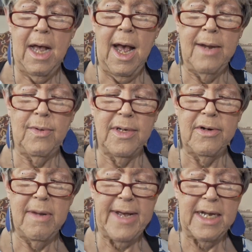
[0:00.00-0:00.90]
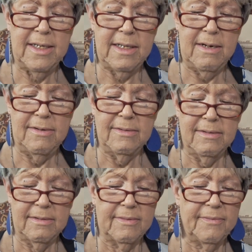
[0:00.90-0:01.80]
I will learn about it though.
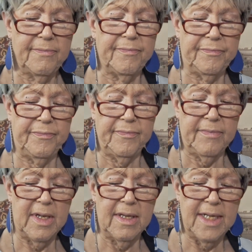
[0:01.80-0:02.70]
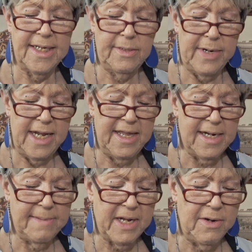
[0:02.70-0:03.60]
This one I
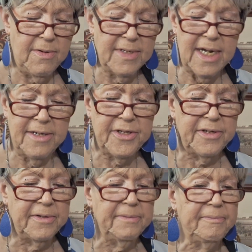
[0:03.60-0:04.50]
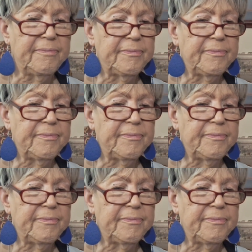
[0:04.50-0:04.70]
think I'm going to hold on to.